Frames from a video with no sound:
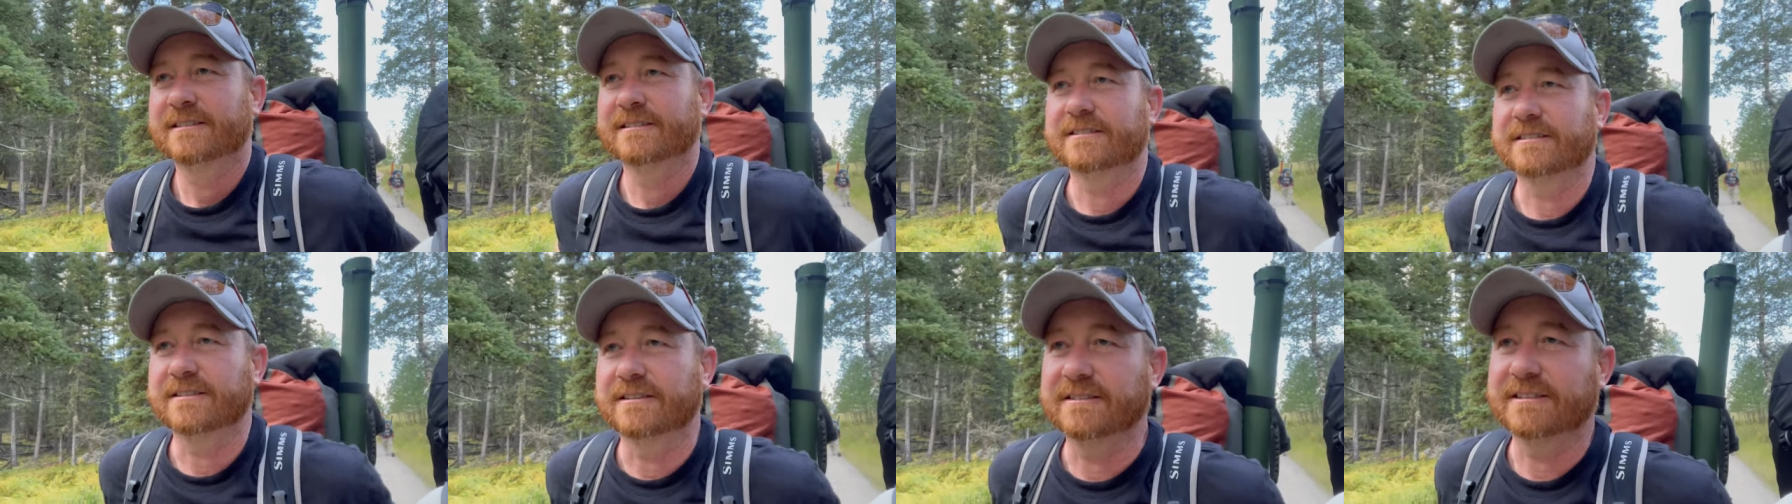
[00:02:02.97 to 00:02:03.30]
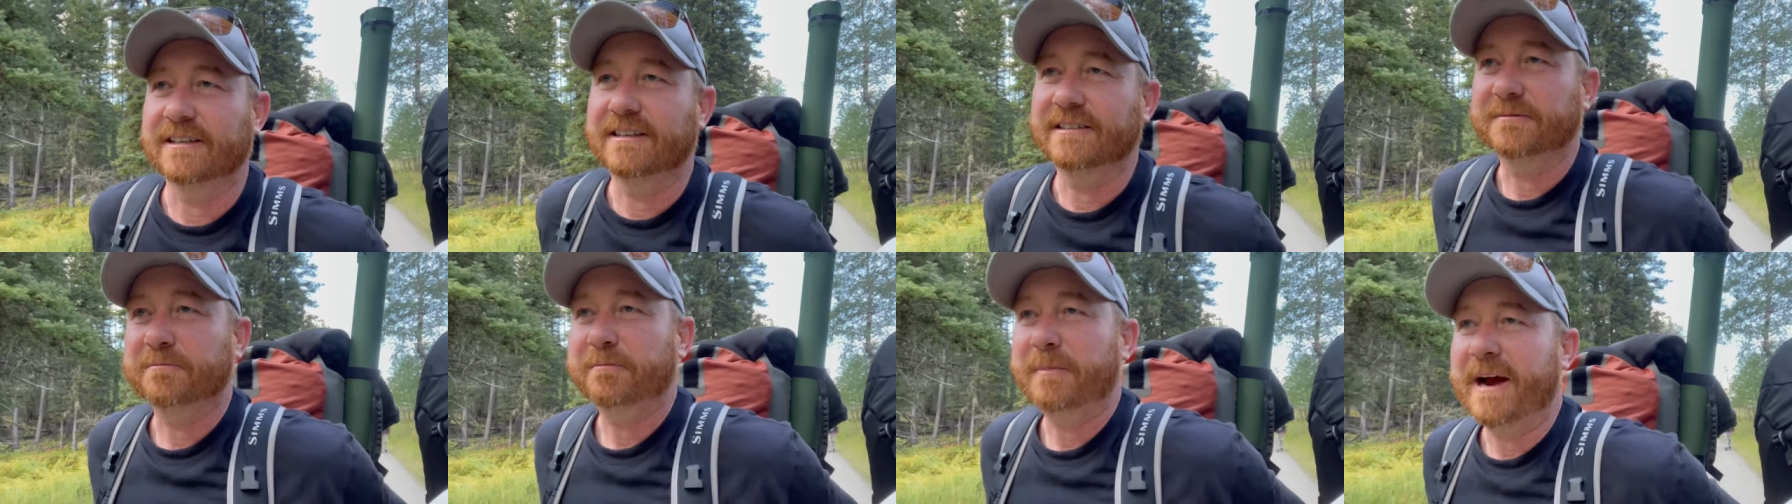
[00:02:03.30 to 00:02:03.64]
So as
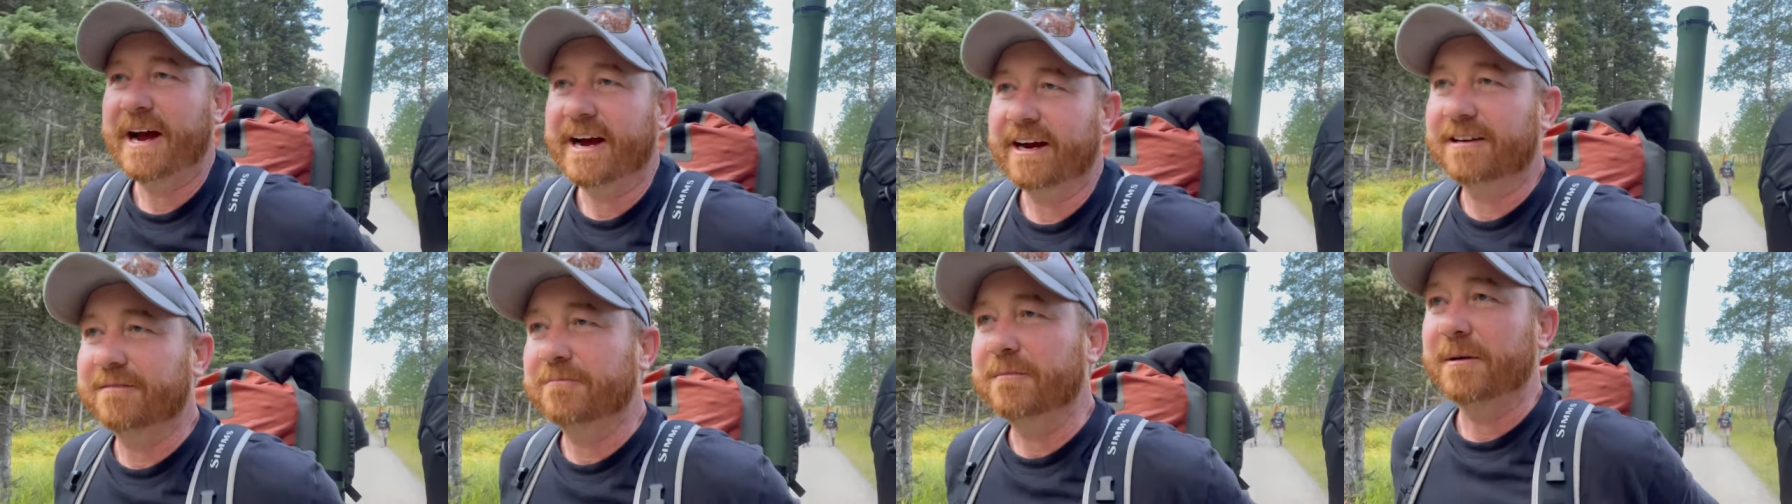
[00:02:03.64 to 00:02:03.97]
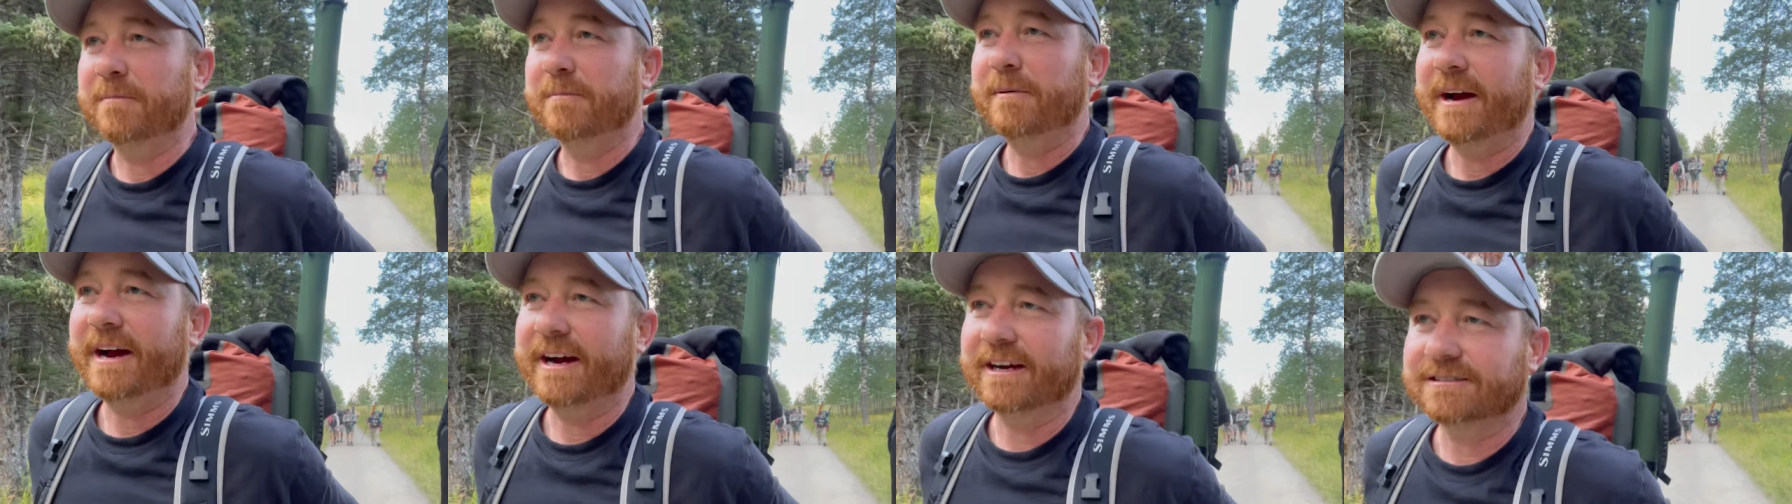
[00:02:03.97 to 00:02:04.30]
I was packing my
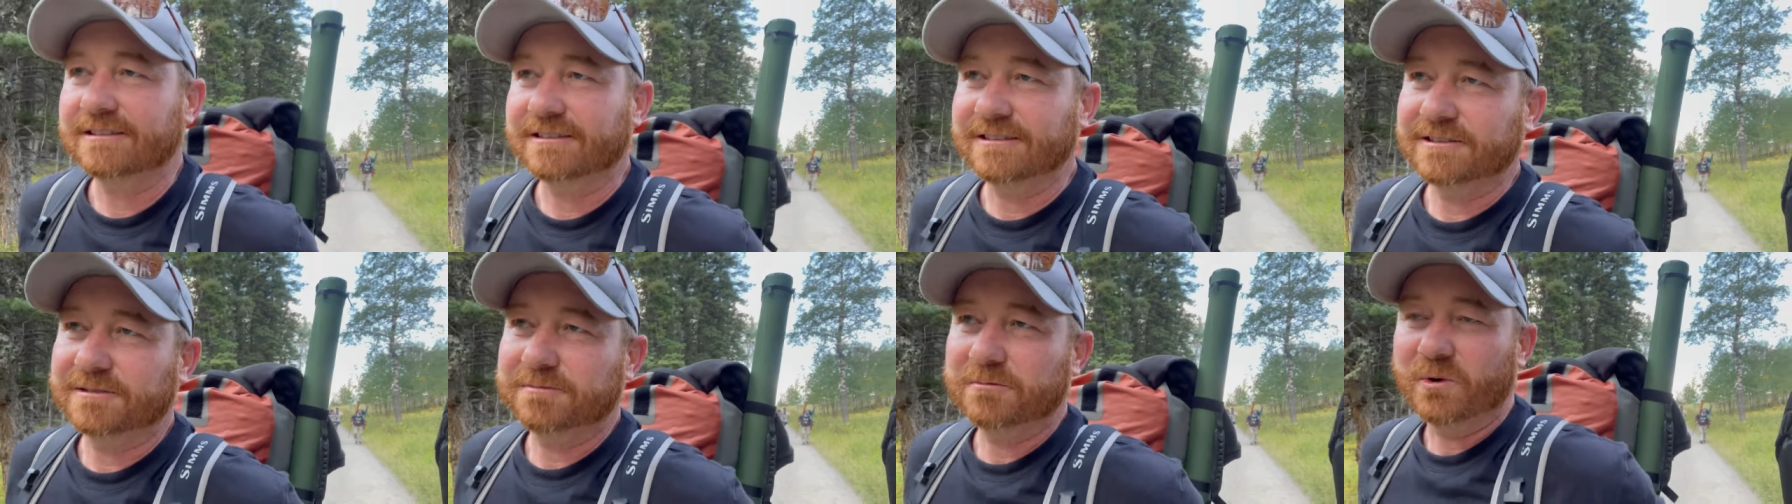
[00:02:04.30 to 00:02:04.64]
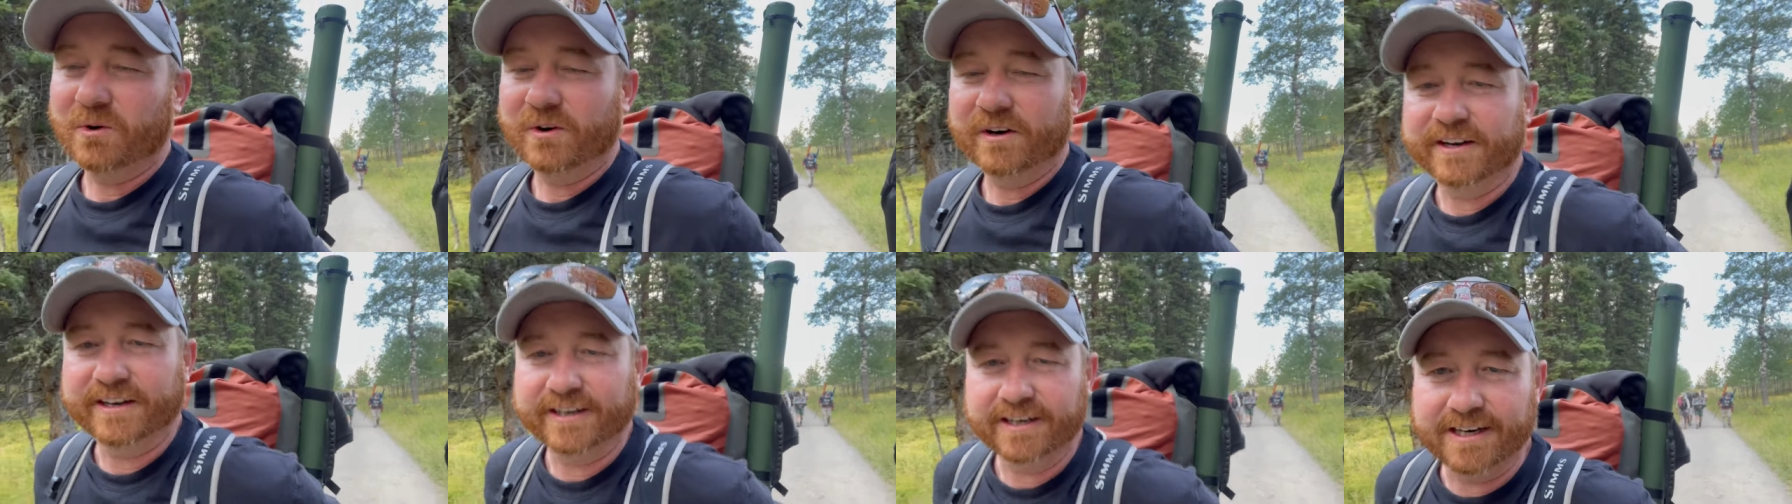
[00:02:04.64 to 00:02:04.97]
packs this
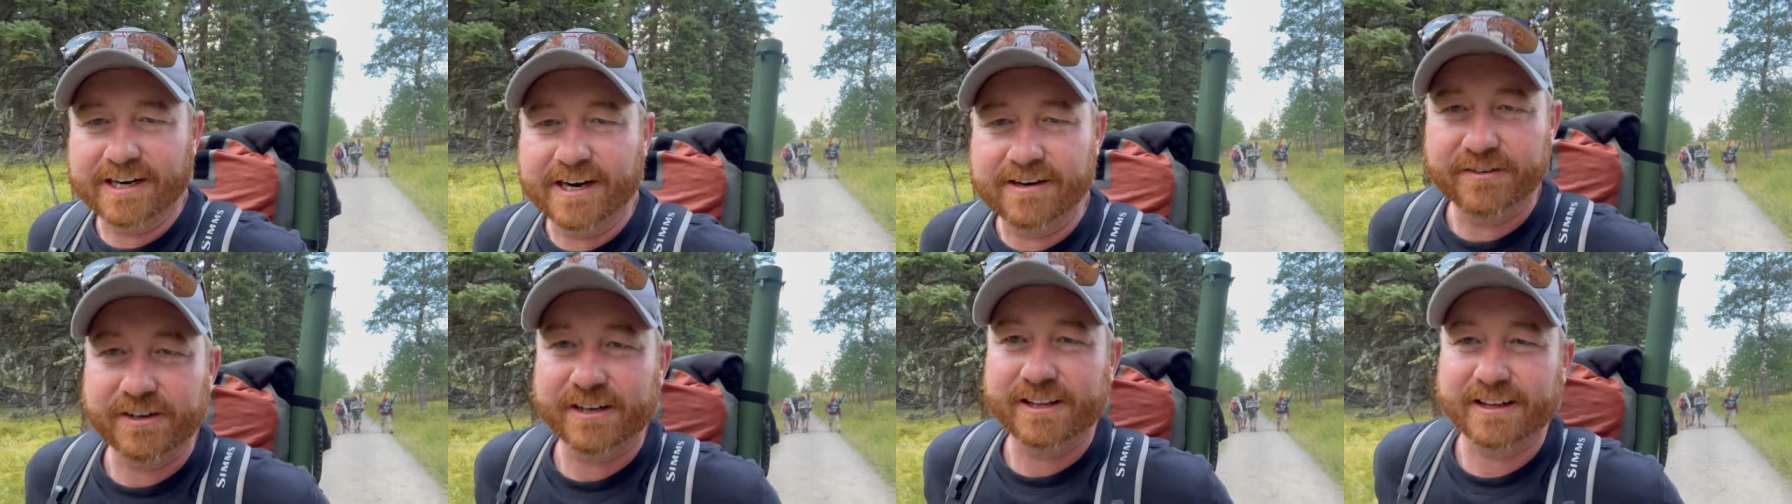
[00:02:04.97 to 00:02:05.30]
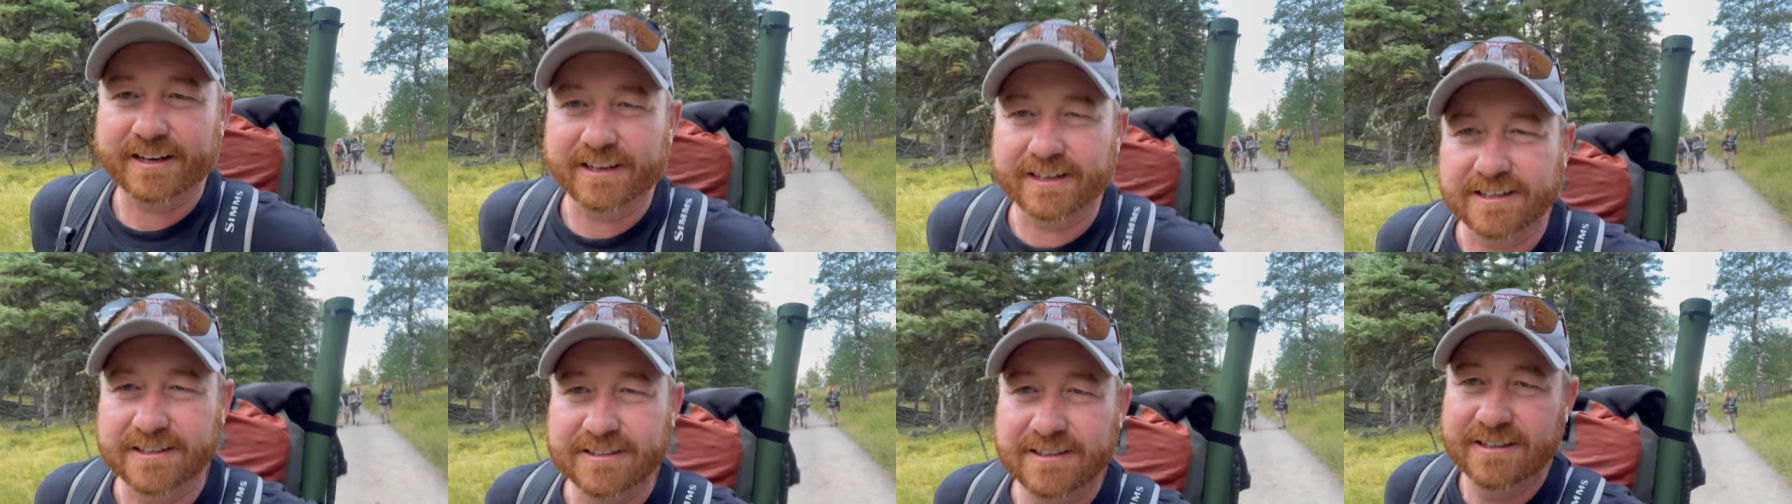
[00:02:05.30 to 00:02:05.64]
morning and
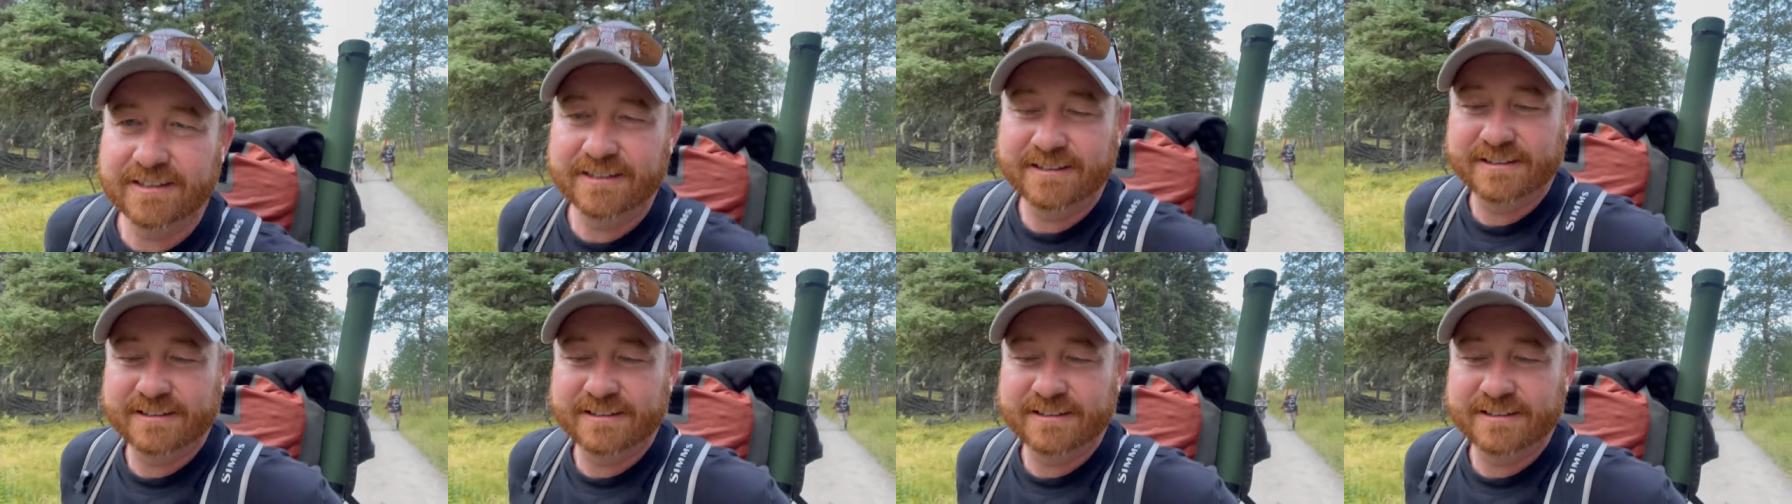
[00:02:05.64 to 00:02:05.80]
everything,